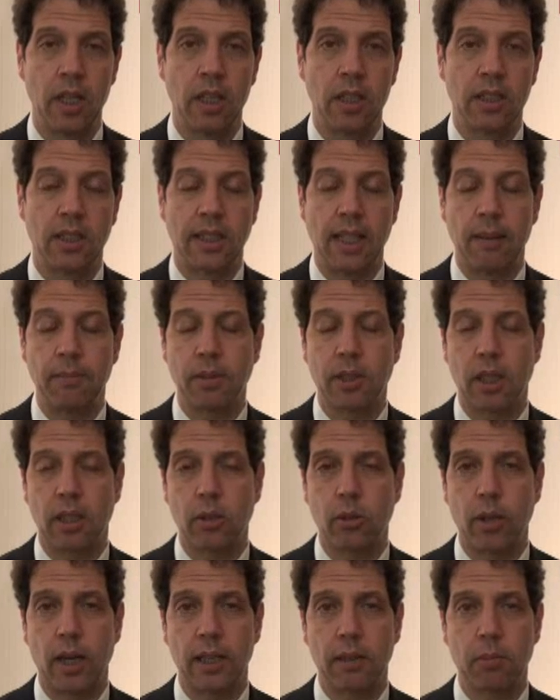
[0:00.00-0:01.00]
Stem cell
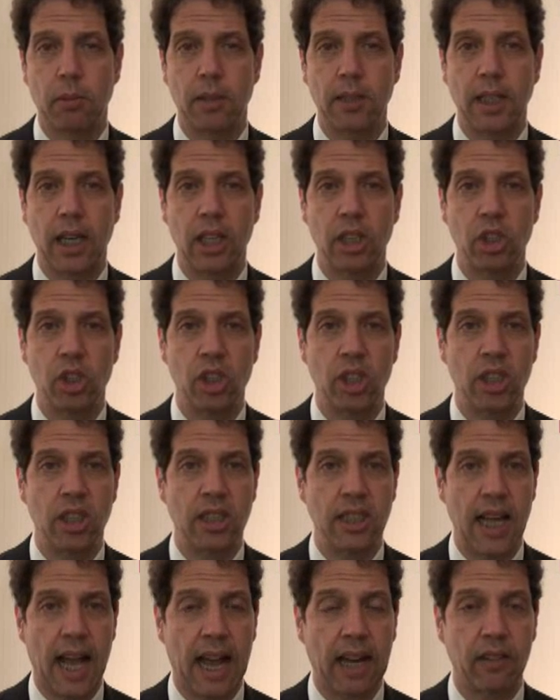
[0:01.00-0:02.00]
transplantation is
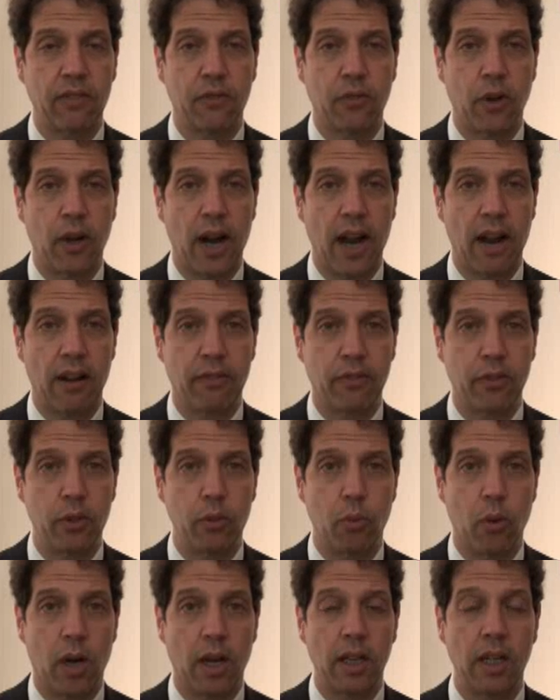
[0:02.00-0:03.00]
not for
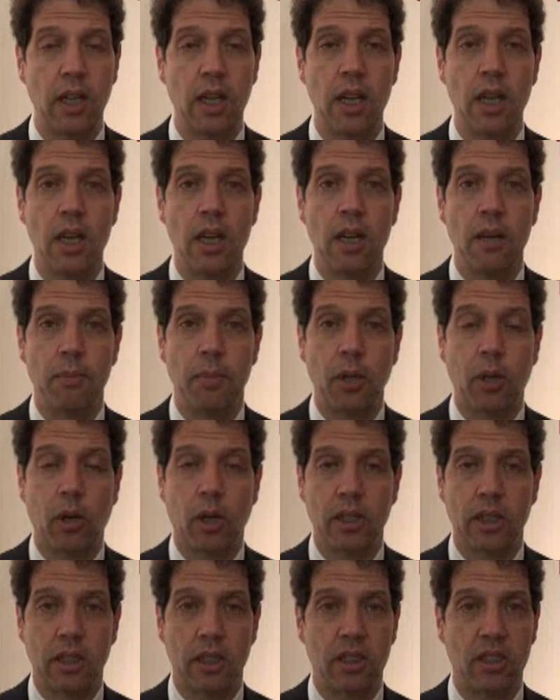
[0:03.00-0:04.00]
everyone
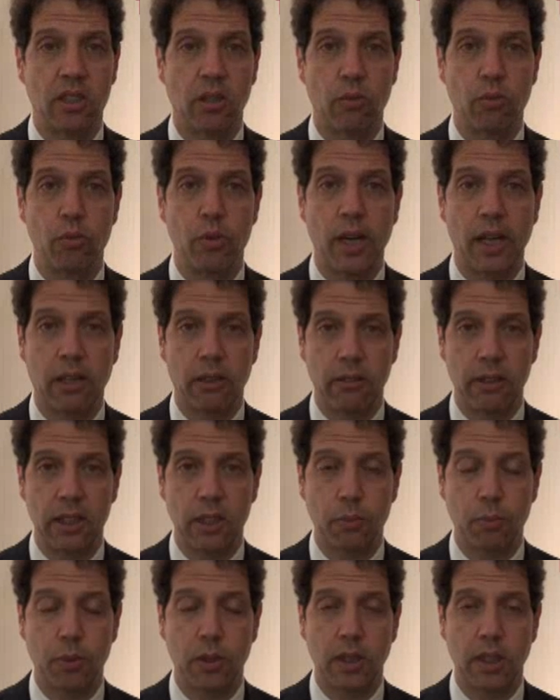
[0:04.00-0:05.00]
because it is a rigorous
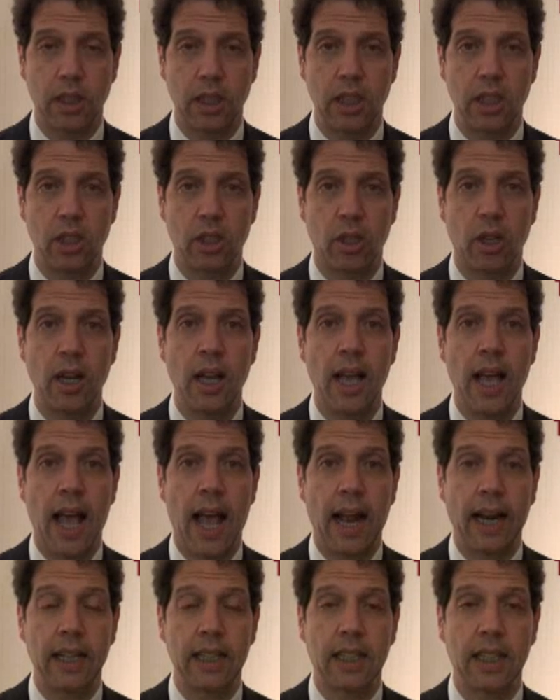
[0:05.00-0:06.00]
procedure
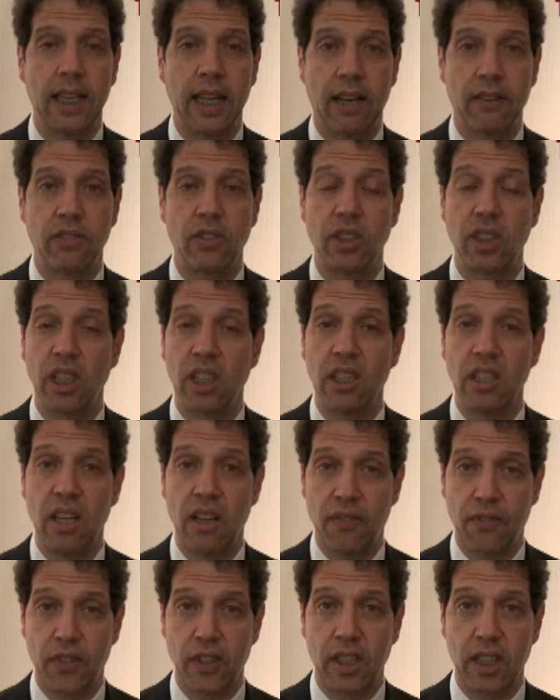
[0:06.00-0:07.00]
and it can have
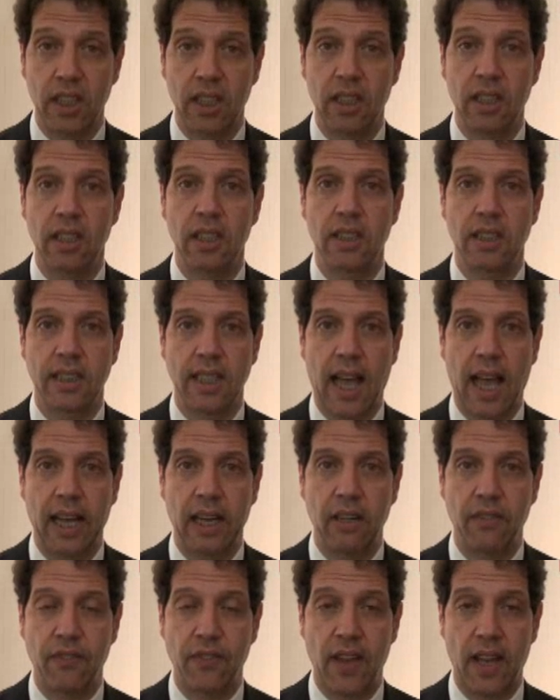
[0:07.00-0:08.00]
significant side
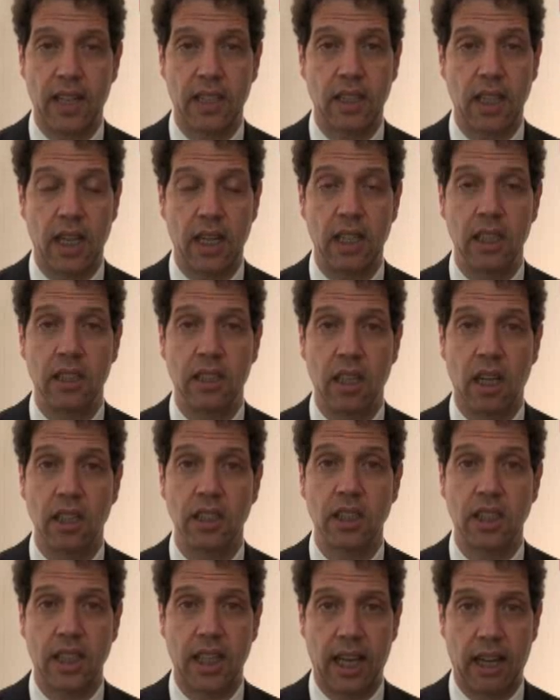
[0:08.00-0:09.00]
effects, and it
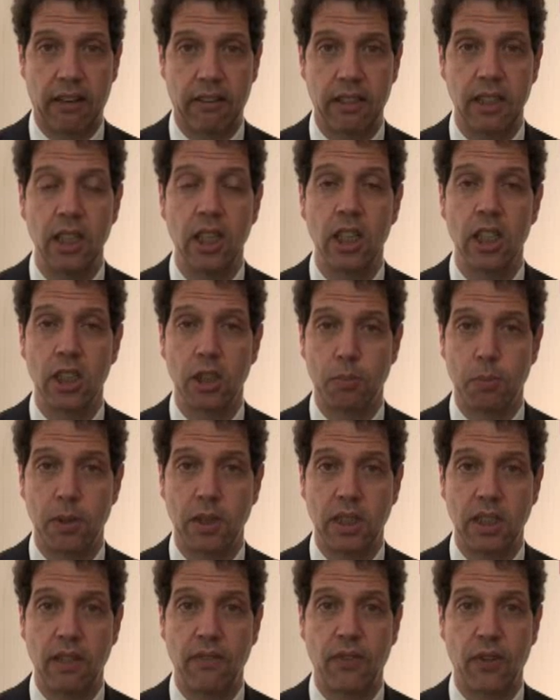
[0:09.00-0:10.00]
does carry
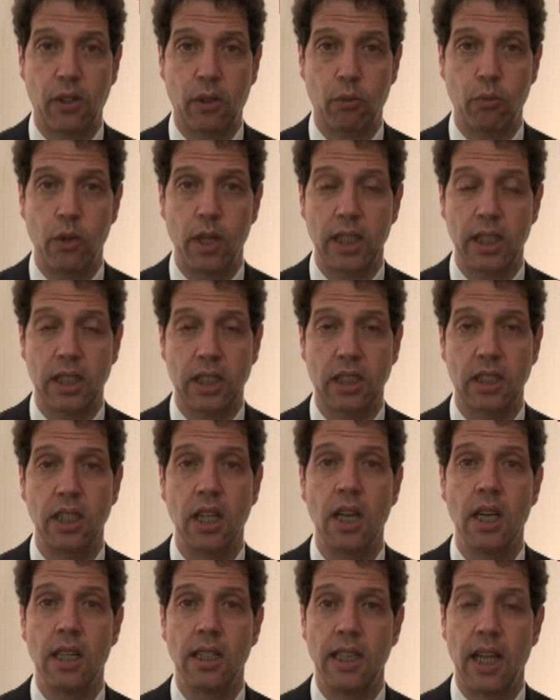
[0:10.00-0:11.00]
specific risks
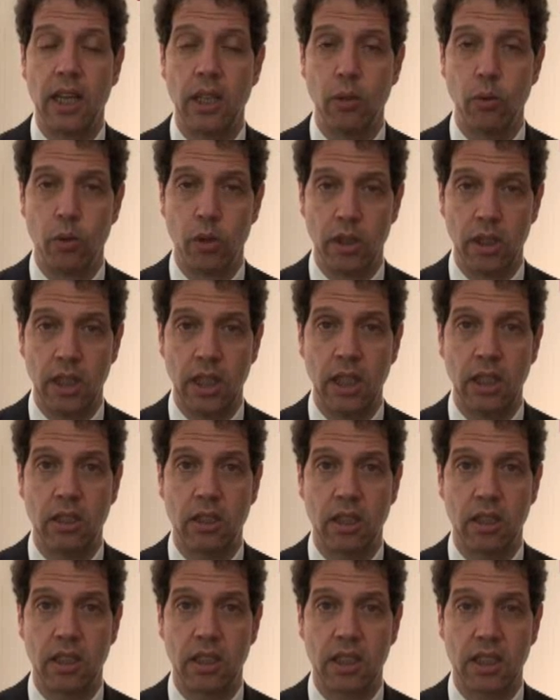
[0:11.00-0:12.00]
that you will need
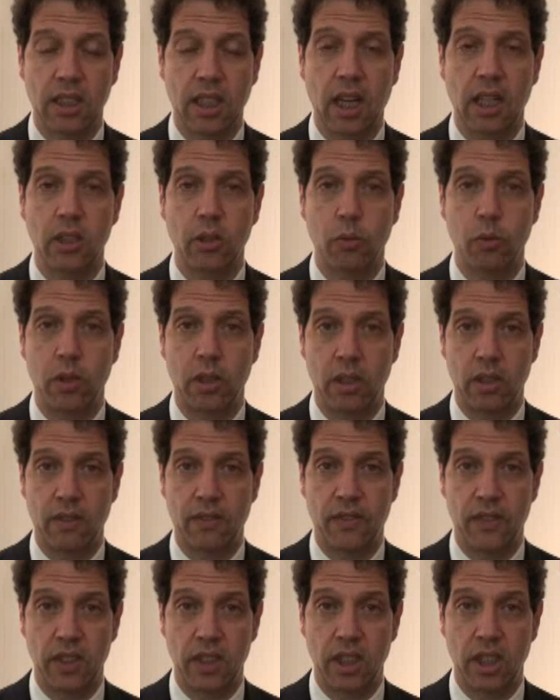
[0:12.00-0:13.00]
to discuss with your
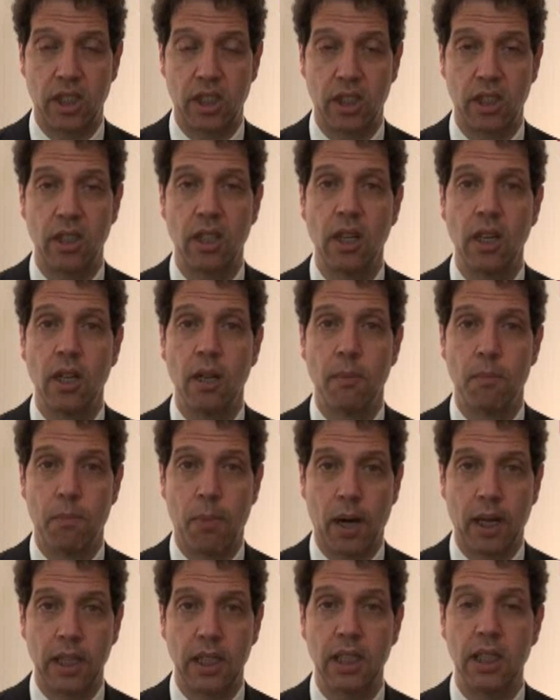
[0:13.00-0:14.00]
physician,
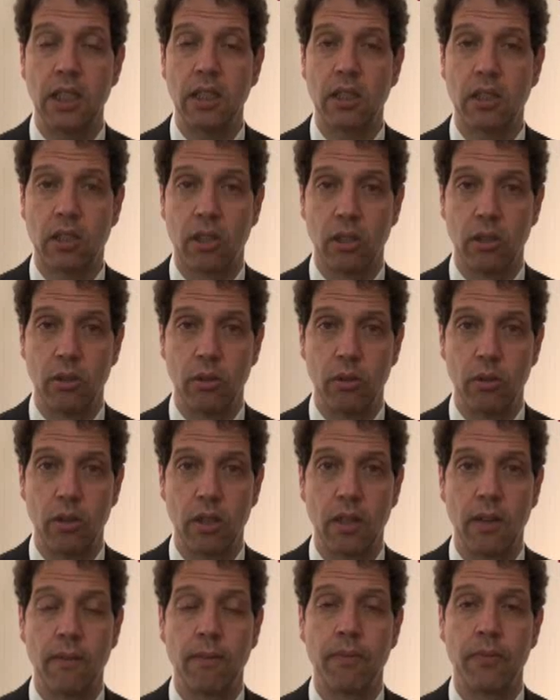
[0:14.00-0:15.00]
but include
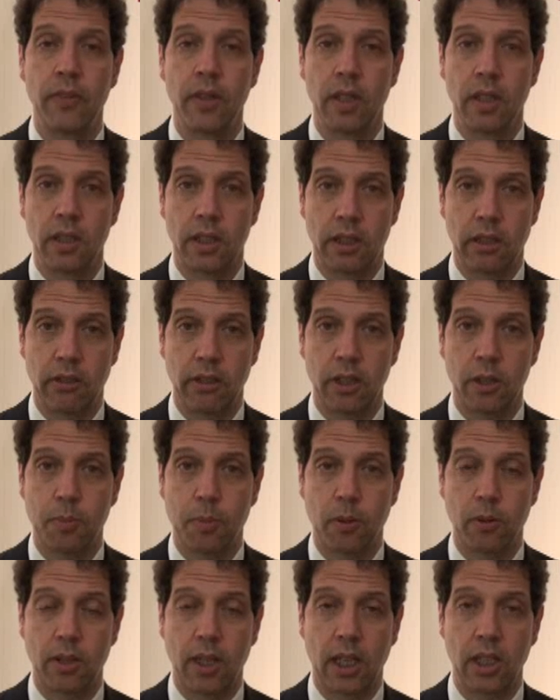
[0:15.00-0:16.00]
serious
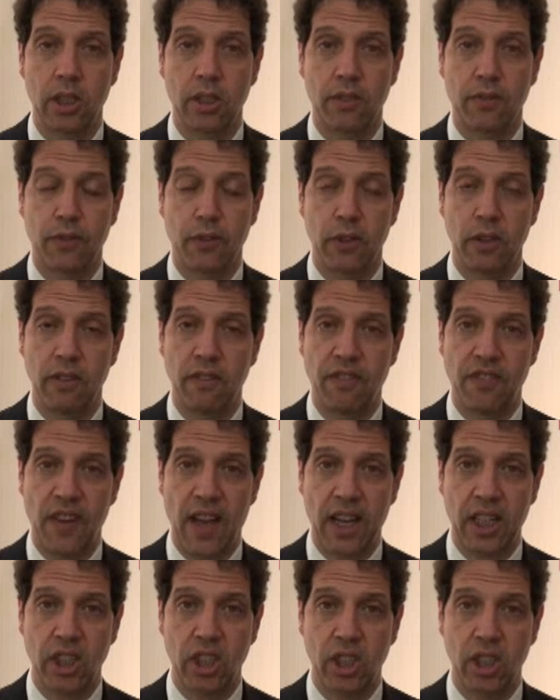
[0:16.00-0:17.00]
potential for
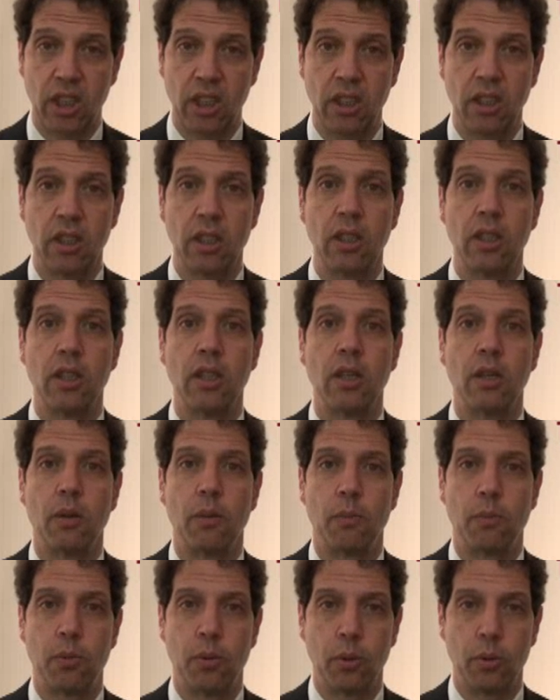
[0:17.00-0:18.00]
infection,
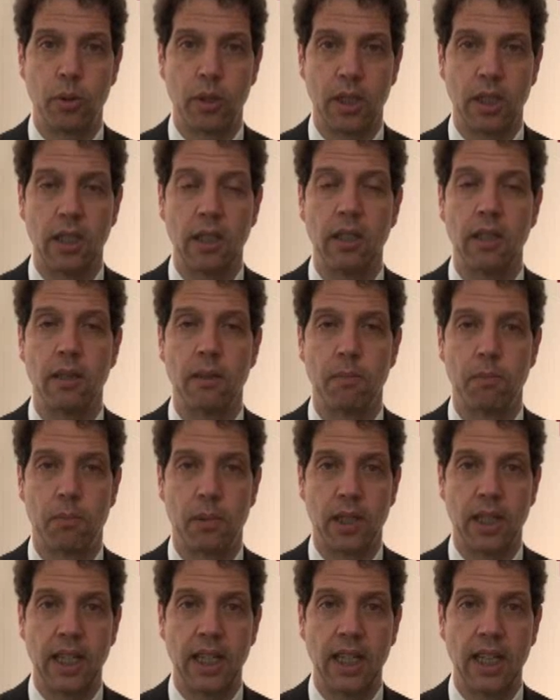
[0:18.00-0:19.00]
bruising,
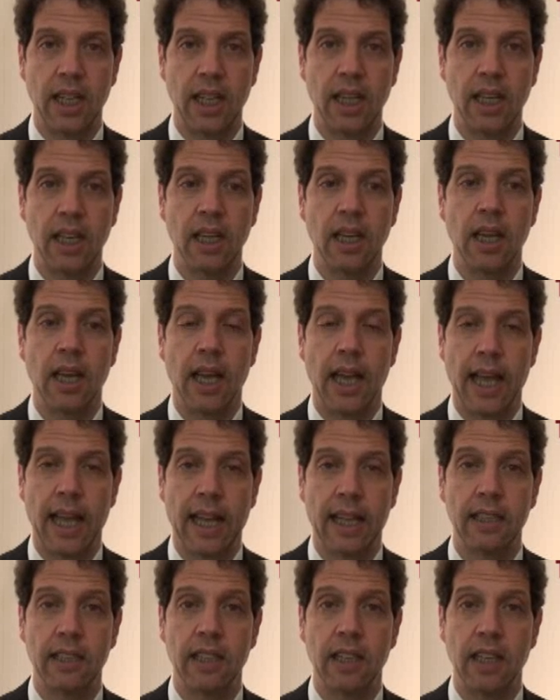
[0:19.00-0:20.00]
bleeding,
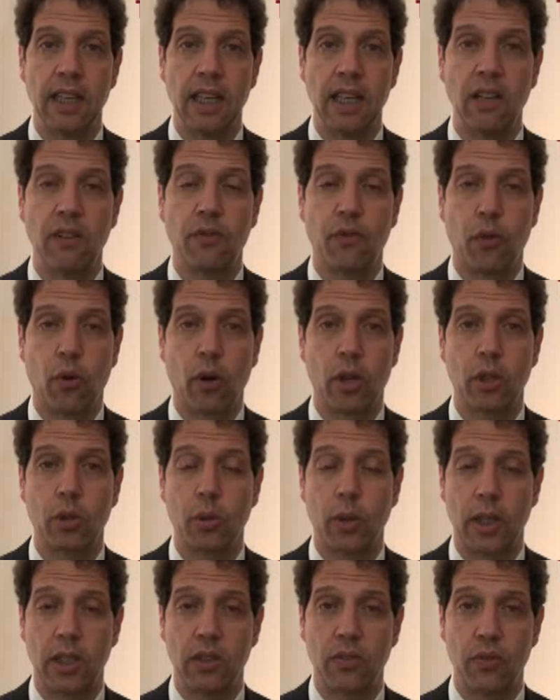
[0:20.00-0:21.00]
and the need for
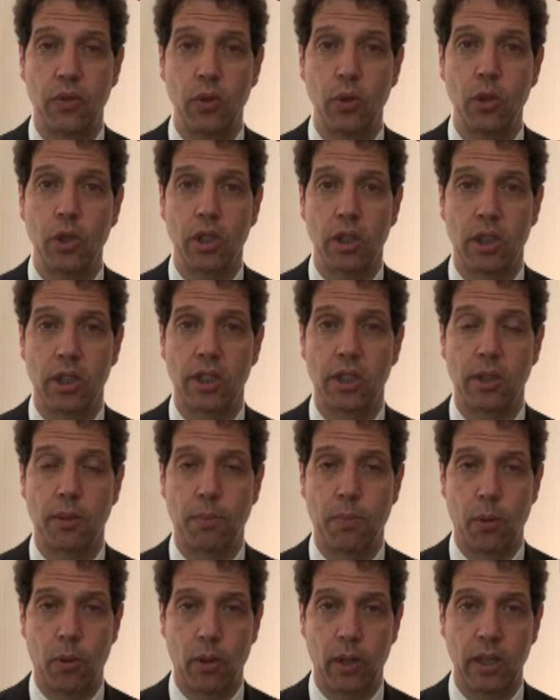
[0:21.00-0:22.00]
transfusional
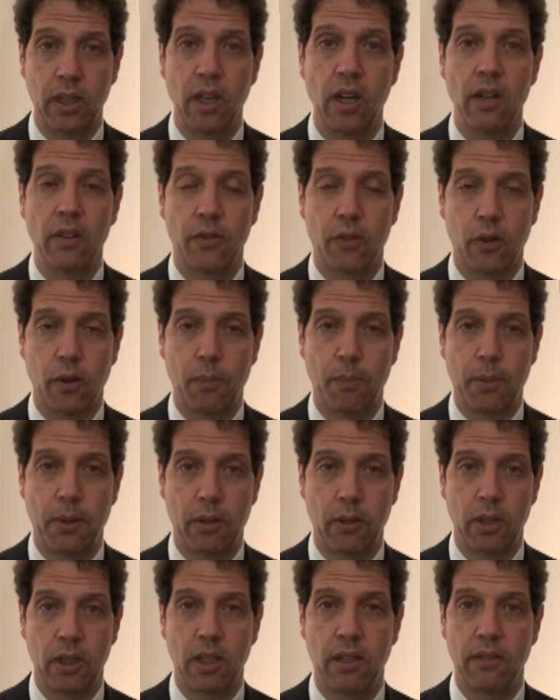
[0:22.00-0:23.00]
support for a
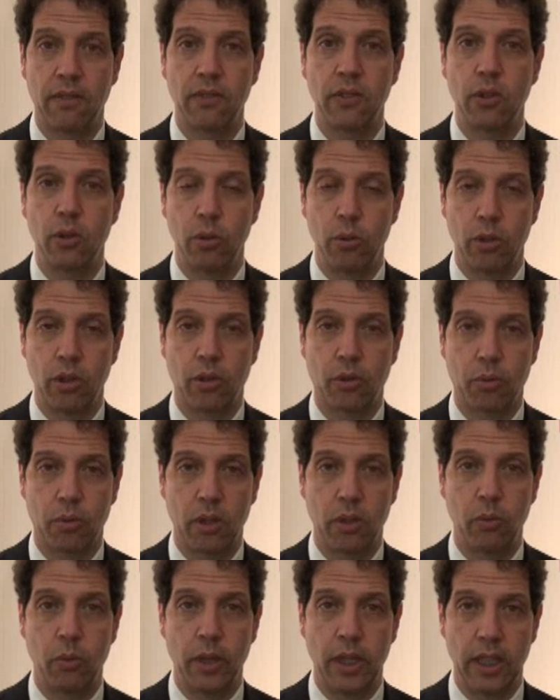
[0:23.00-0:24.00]
period of 2 to
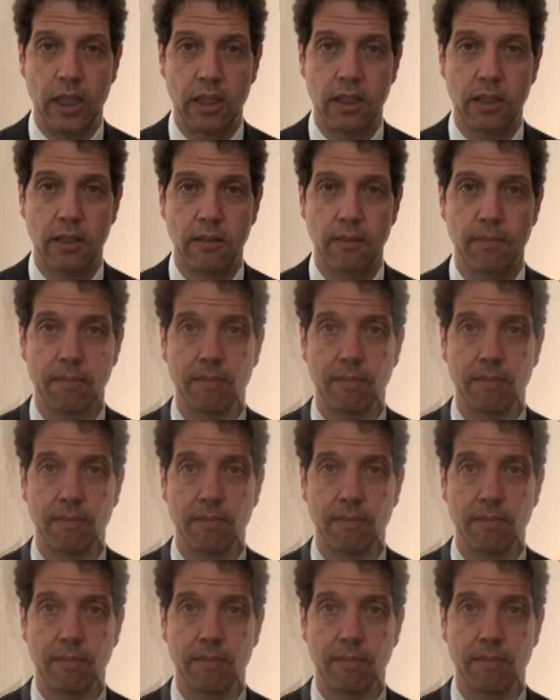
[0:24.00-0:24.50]
3 weeks.